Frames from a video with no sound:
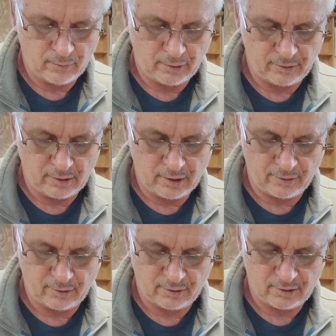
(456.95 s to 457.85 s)
But the
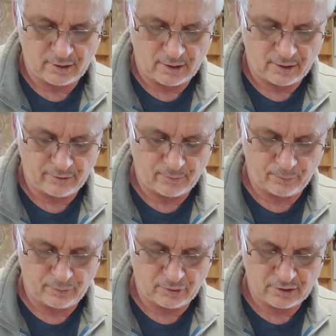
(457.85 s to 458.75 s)
other style, their
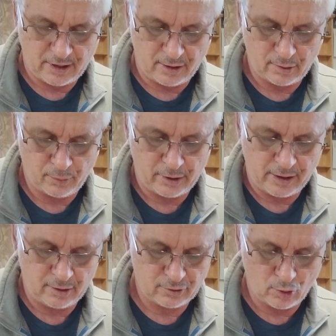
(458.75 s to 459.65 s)
standard
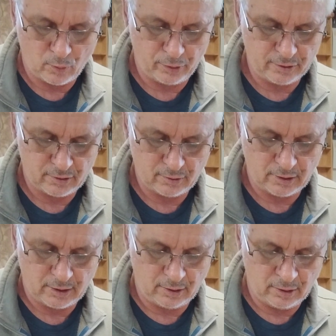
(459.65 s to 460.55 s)
plane is open, so
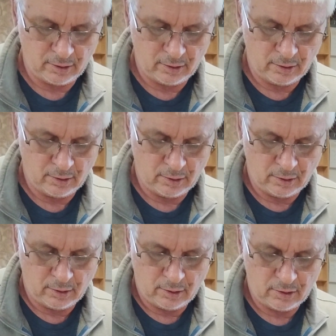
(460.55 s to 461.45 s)
that
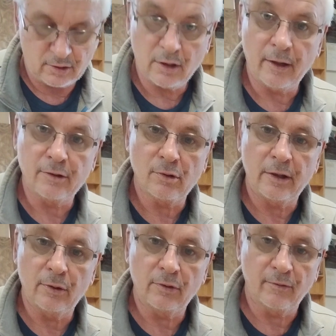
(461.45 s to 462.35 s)
slides
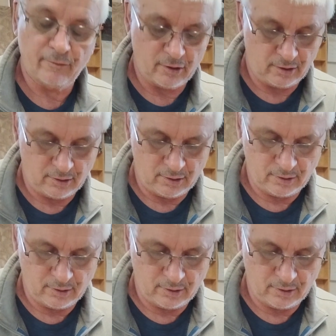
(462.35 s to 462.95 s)
right out the front.